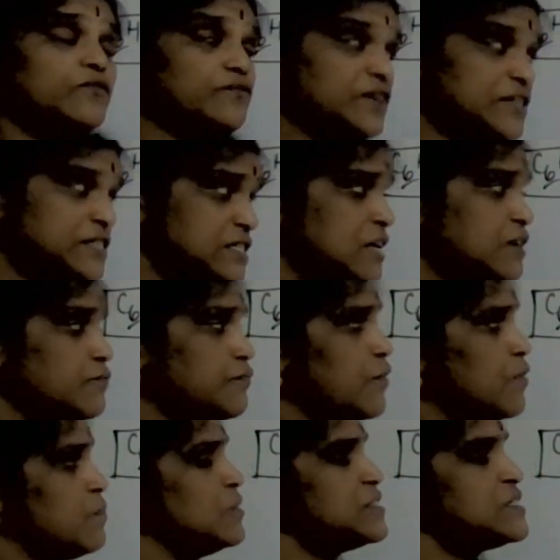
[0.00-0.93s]
First and
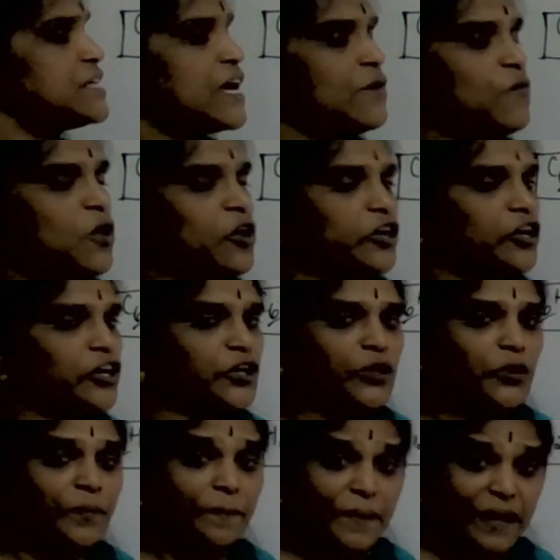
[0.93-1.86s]
foremost, I wanted
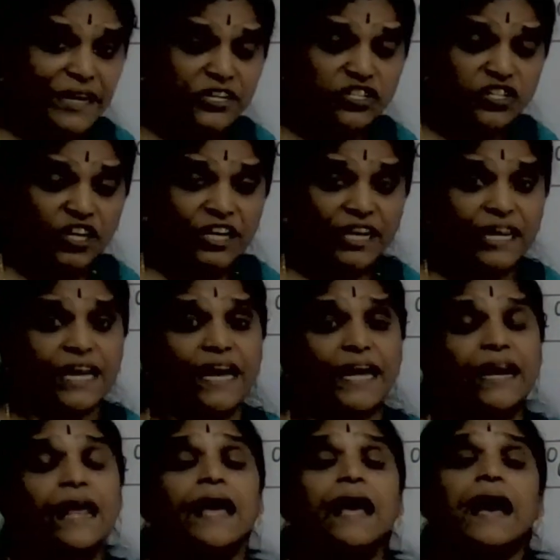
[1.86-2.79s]
to mention here